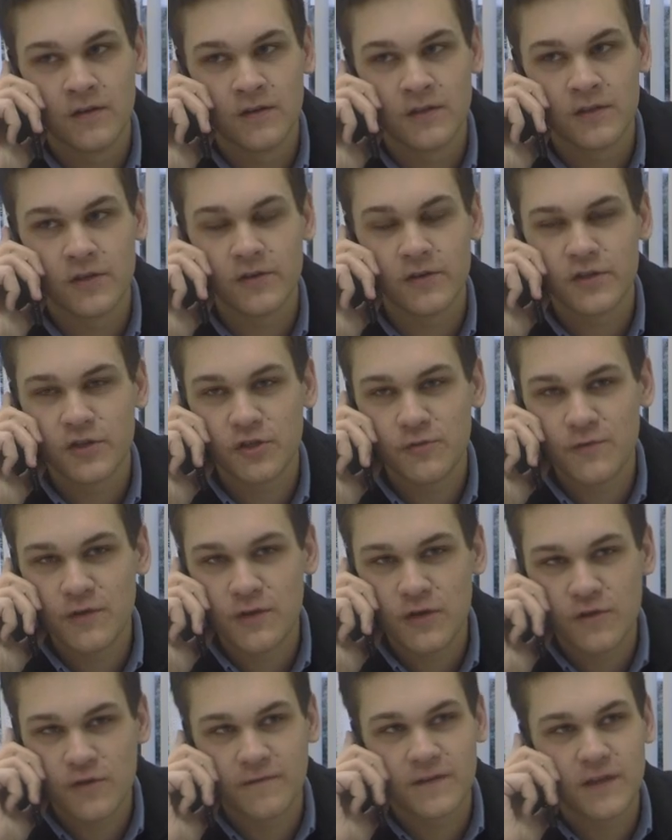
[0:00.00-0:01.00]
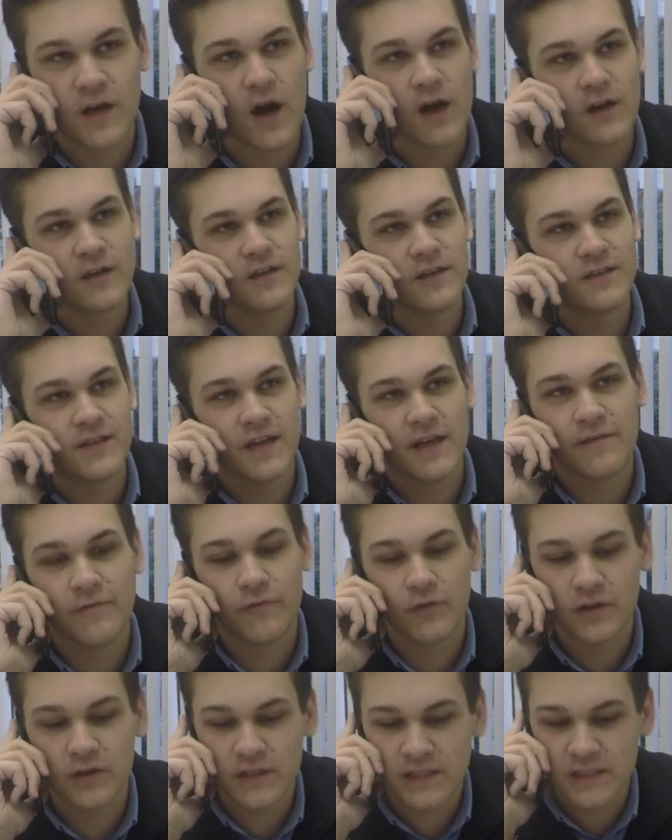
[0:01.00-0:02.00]
So assuming you've talked to Dave
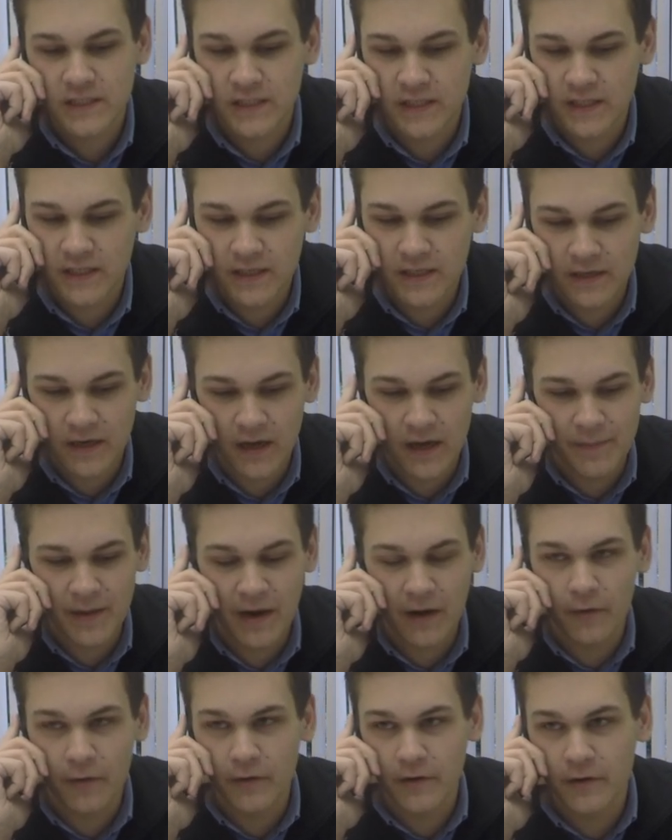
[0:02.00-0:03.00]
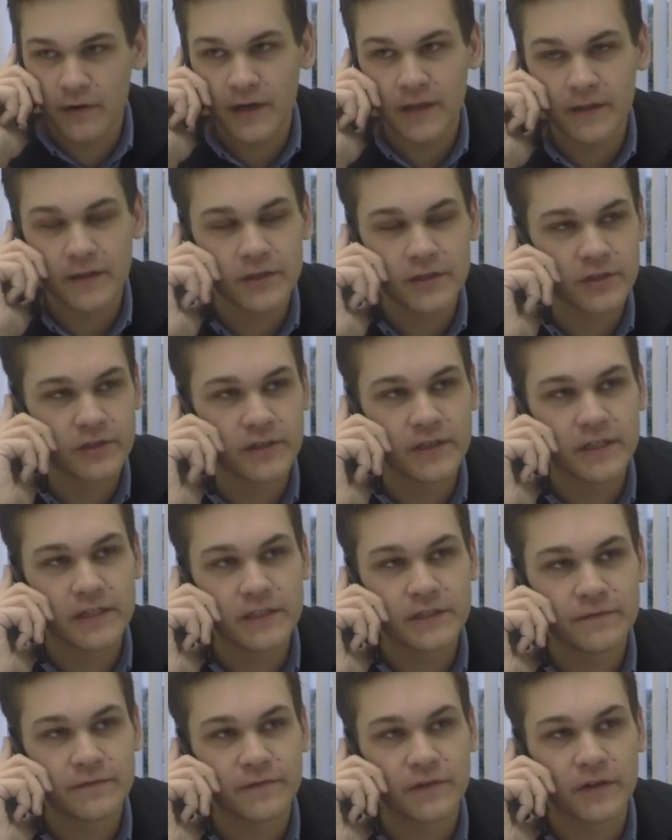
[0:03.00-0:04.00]
Wilson about ordering the
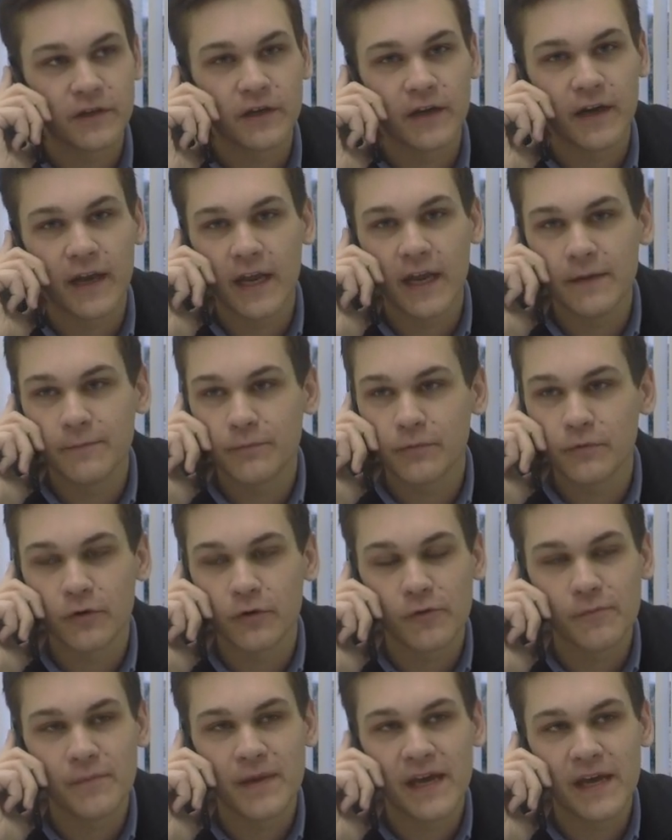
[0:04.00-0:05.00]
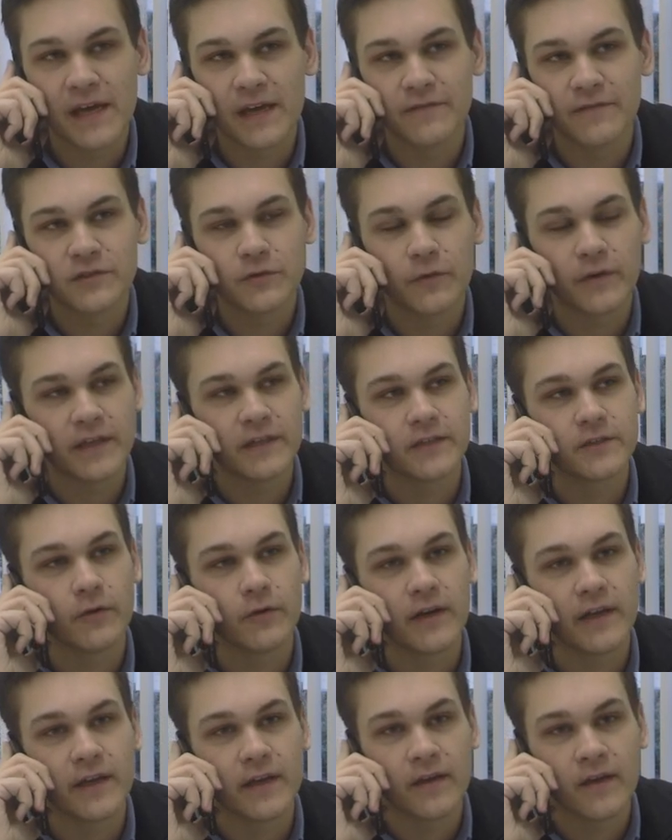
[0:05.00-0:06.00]
trees for April or May of
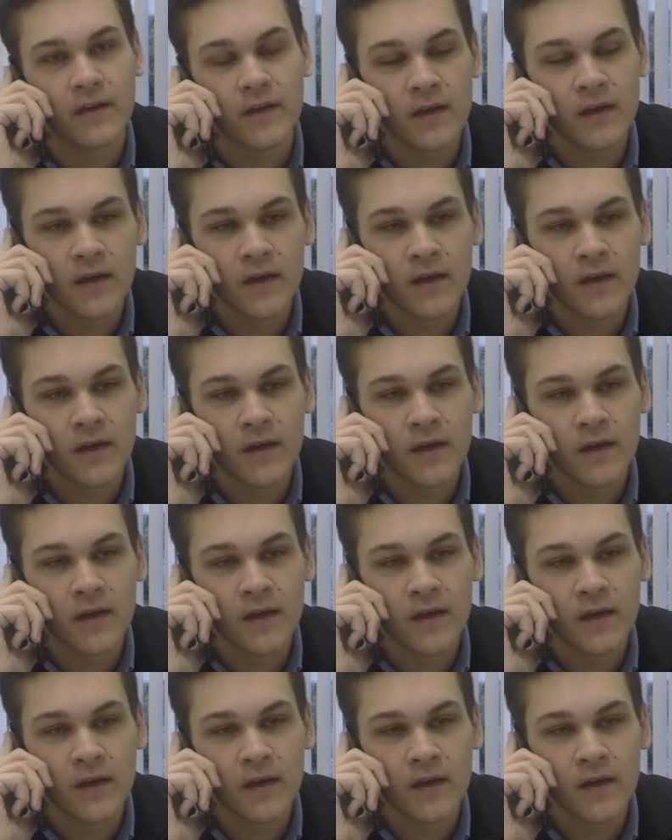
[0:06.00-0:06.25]
2020,